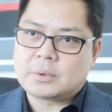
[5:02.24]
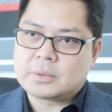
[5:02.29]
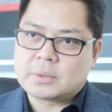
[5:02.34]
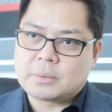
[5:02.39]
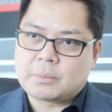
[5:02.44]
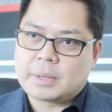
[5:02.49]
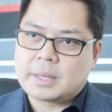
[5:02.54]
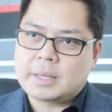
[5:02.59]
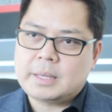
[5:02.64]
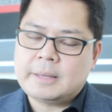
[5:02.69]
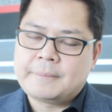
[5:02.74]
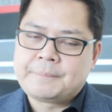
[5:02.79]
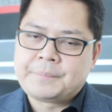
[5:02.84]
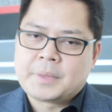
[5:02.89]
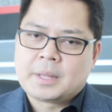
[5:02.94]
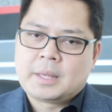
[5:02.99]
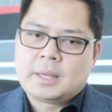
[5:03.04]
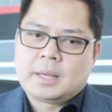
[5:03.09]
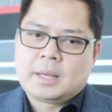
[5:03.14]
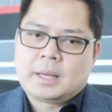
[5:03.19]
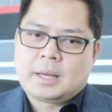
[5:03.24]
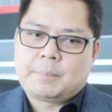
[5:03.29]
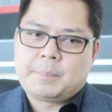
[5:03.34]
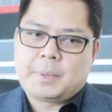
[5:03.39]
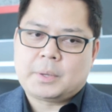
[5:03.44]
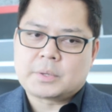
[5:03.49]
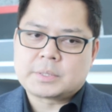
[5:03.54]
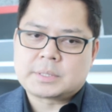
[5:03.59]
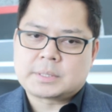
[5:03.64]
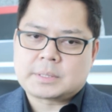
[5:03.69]
the way,
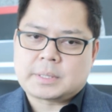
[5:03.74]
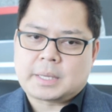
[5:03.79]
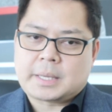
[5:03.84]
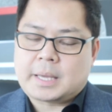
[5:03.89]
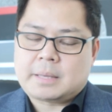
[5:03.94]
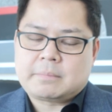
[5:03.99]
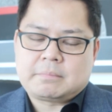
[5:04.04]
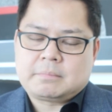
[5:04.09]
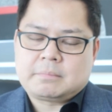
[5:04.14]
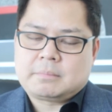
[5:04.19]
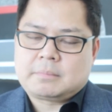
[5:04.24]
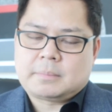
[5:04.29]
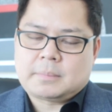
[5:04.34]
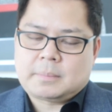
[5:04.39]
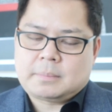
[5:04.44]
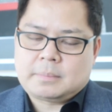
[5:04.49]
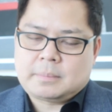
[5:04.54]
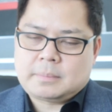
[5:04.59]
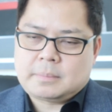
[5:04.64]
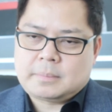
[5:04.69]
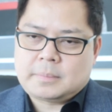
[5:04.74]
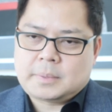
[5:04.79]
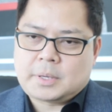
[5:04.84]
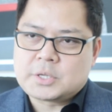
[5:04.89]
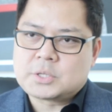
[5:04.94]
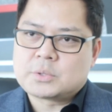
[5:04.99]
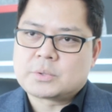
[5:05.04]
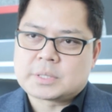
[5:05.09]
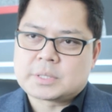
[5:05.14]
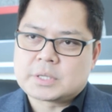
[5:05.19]
because again,
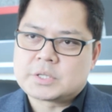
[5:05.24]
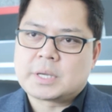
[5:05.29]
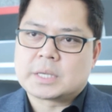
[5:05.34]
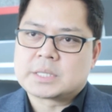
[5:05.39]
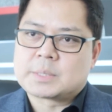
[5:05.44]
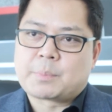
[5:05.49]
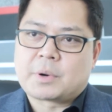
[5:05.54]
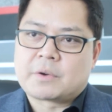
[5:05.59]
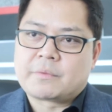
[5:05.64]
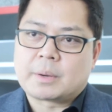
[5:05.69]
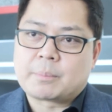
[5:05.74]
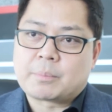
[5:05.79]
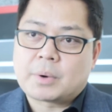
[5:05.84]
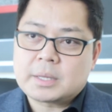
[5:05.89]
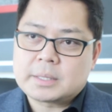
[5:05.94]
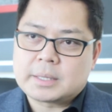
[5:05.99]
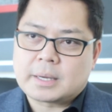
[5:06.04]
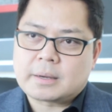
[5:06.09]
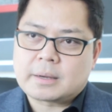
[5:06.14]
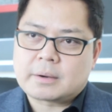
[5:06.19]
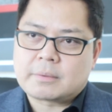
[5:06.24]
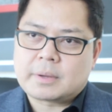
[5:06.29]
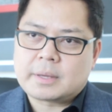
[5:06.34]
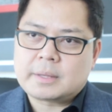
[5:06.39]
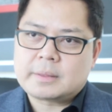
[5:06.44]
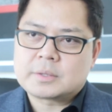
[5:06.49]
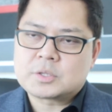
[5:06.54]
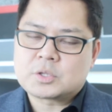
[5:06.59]
there is no such thing as a perfect product, right?